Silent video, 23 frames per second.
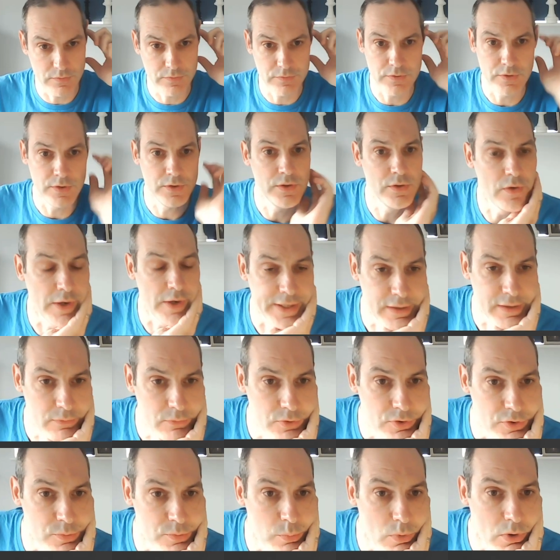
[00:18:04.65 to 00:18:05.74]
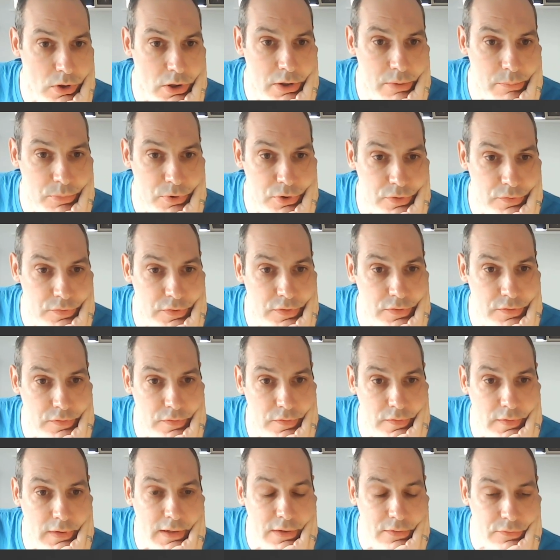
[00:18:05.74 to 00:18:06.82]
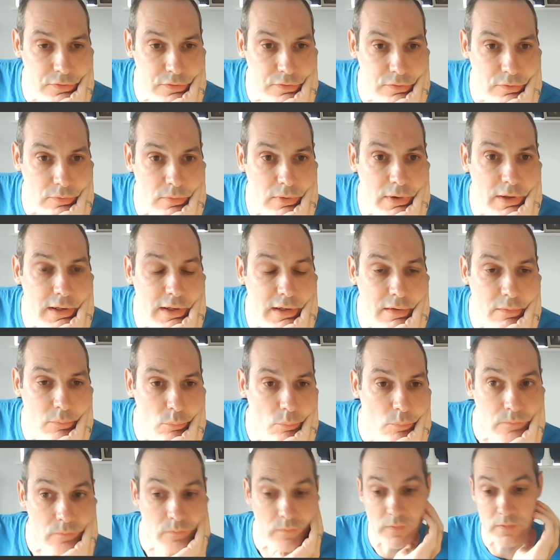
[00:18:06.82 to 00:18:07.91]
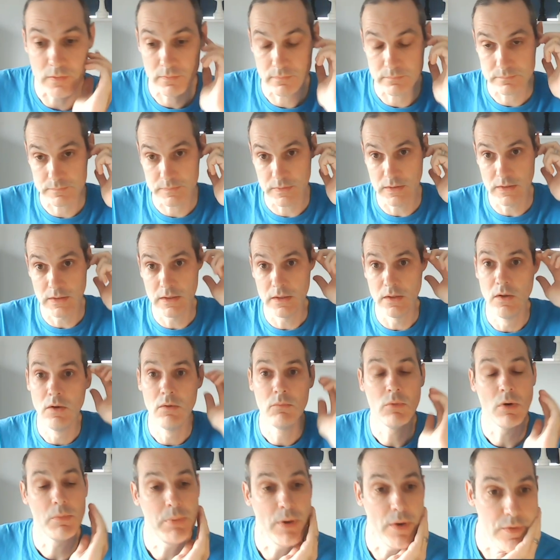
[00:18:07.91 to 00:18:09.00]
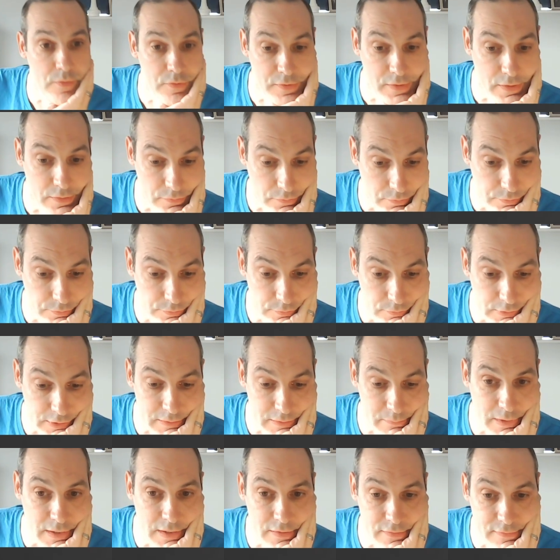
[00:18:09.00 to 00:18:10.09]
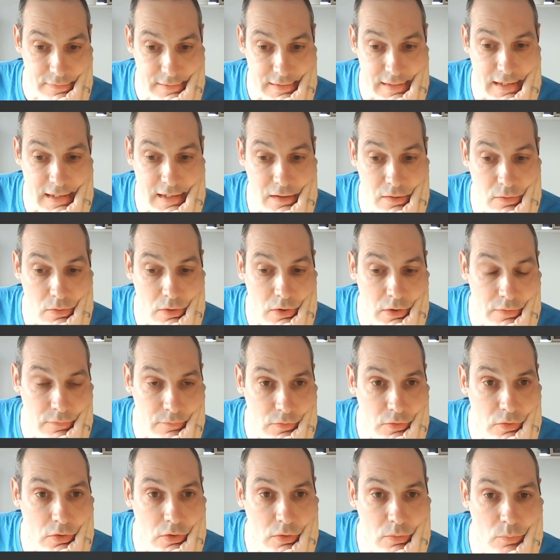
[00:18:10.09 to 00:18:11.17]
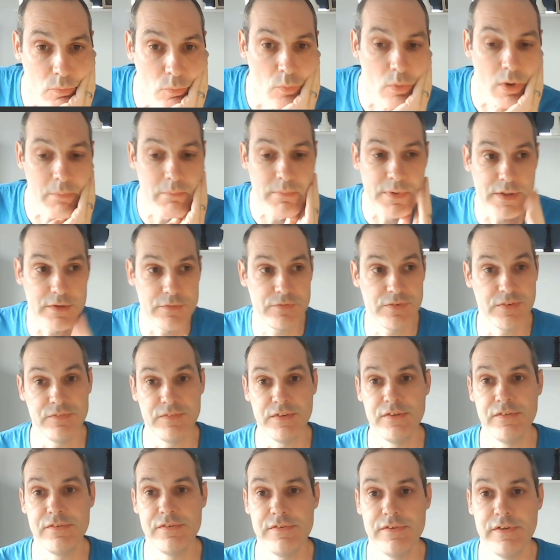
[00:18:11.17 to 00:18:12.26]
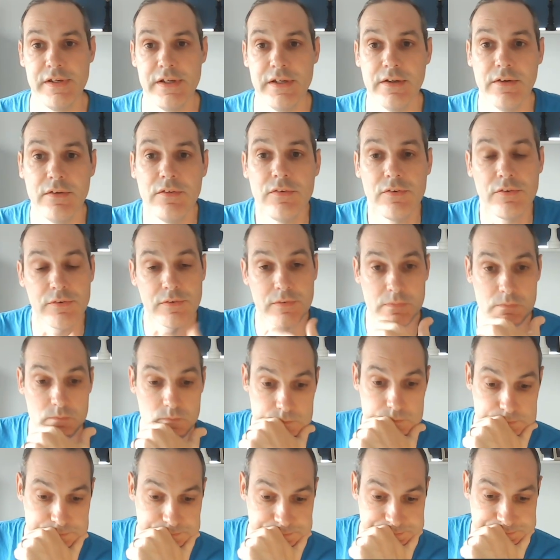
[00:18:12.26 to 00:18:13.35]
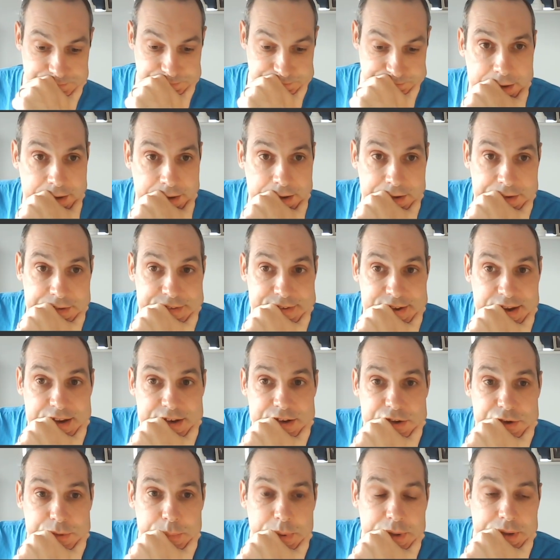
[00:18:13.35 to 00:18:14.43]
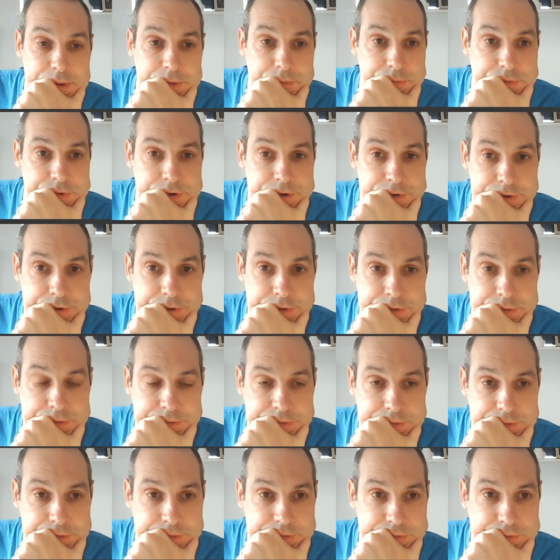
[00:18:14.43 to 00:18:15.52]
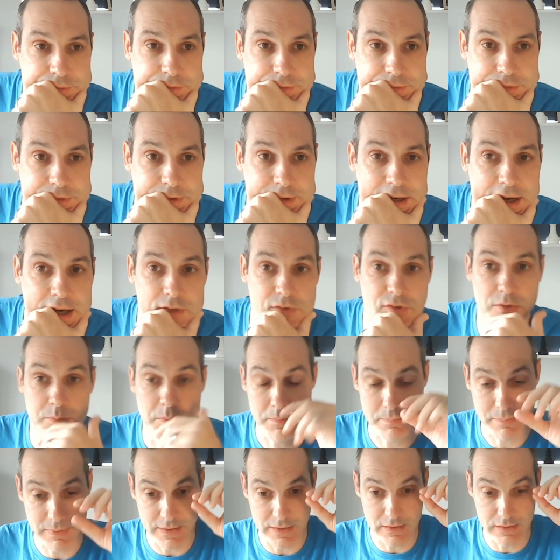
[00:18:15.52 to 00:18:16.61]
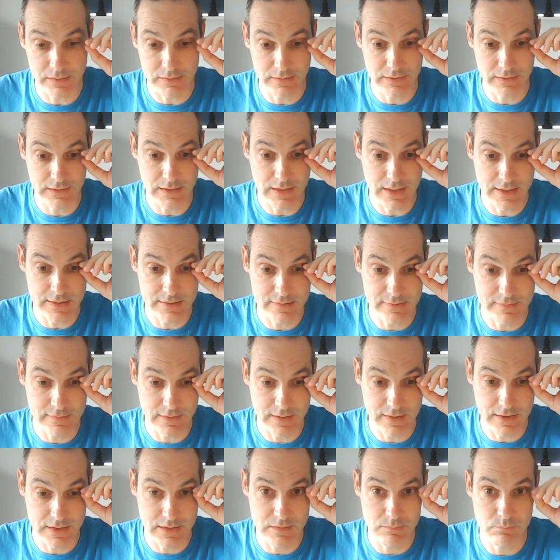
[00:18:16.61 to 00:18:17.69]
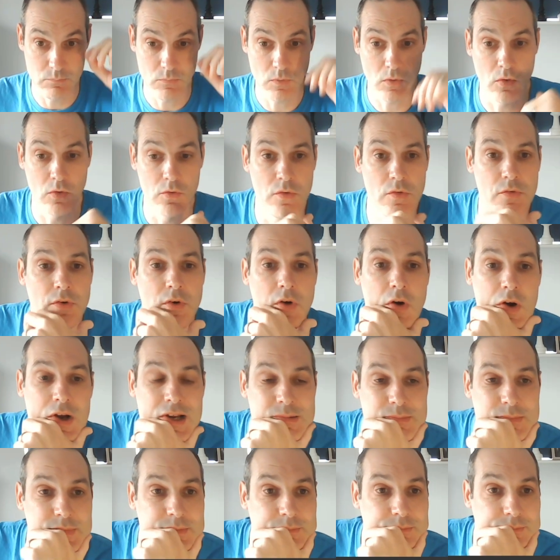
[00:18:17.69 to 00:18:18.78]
knight, which is why I moved it to that square. My opponent's down to 3 minutes now. I've got 1 minute 56. I tend to be able to catch up a bit in the end game on time.